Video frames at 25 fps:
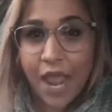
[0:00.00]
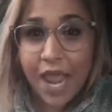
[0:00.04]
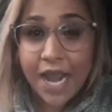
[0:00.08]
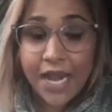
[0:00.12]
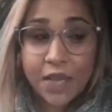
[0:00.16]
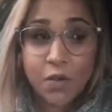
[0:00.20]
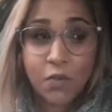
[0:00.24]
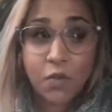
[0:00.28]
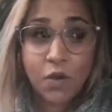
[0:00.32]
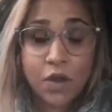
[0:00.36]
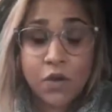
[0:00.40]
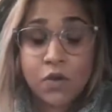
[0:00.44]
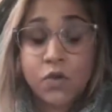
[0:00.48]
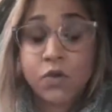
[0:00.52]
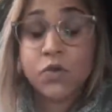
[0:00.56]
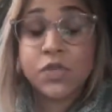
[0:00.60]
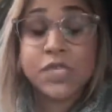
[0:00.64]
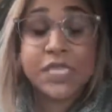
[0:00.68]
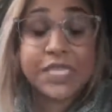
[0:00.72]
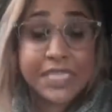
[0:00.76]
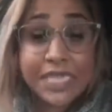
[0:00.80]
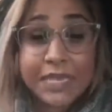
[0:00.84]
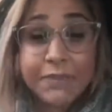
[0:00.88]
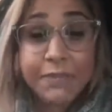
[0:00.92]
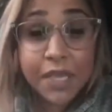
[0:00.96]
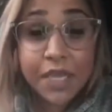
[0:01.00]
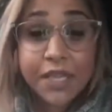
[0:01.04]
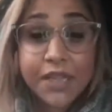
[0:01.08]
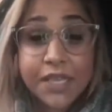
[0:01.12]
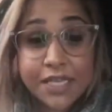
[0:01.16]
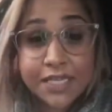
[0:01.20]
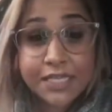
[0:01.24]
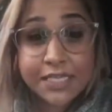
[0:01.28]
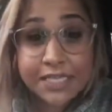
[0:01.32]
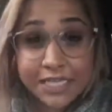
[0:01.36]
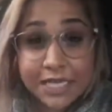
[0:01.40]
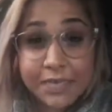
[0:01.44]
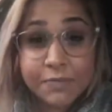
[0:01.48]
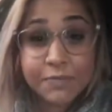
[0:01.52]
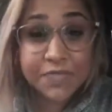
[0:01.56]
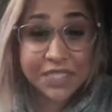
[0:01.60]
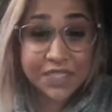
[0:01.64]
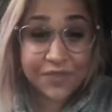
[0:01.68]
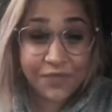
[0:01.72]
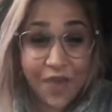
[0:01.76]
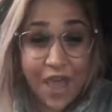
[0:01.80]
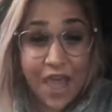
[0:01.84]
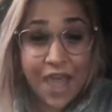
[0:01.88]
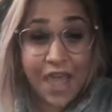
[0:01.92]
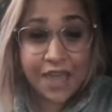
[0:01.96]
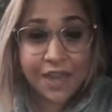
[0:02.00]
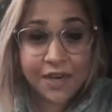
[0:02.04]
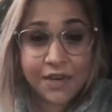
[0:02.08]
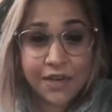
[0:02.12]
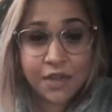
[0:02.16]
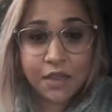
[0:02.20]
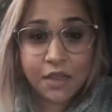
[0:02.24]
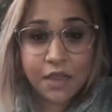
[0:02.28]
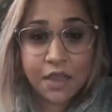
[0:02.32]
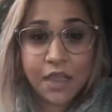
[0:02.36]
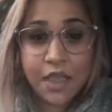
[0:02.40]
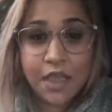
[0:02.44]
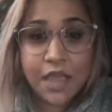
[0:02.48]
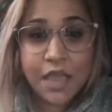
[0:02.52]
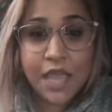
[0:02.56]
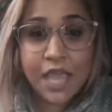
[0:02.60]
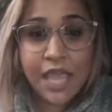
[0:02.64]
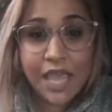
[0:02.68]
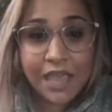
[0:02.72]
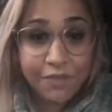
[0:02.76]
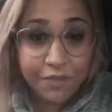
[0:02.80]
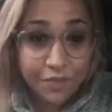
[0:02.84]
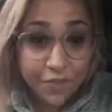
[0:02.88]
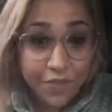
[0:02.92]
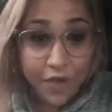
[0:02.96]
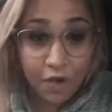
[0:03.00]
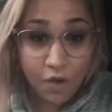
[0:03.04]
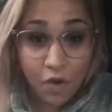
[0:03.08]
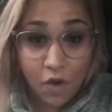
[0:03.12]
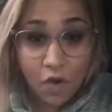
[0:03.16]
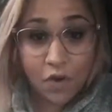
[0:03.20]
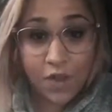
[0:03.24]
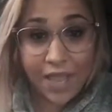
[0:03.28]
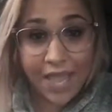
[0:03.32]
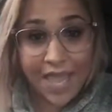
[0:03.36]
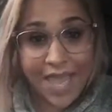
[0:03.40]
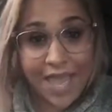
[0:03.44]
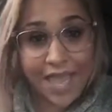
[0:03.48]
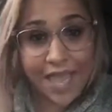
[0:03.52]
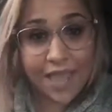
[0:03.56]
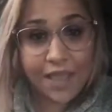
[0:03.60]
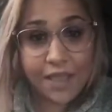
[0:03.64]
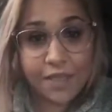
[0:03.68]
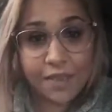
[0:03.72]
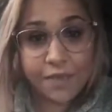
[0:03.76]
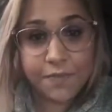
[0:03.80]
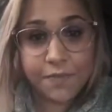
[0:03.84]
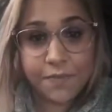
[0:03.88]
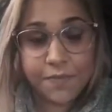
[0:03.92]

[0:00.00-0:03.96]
anyone who seemingly seems fine if they're okay?